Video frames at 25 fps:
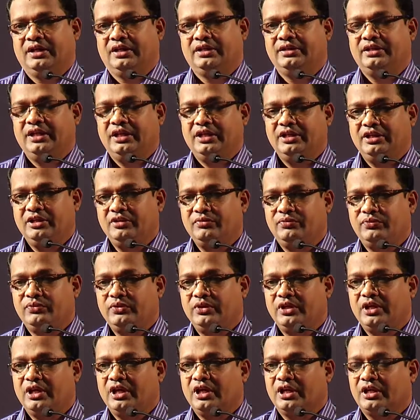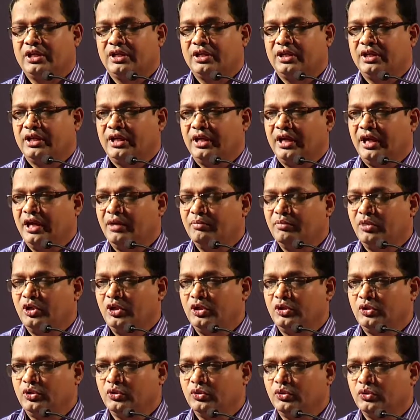Then if we are
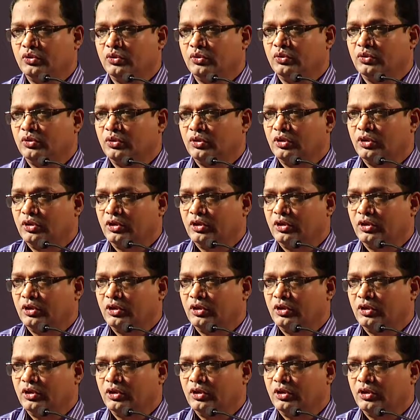able to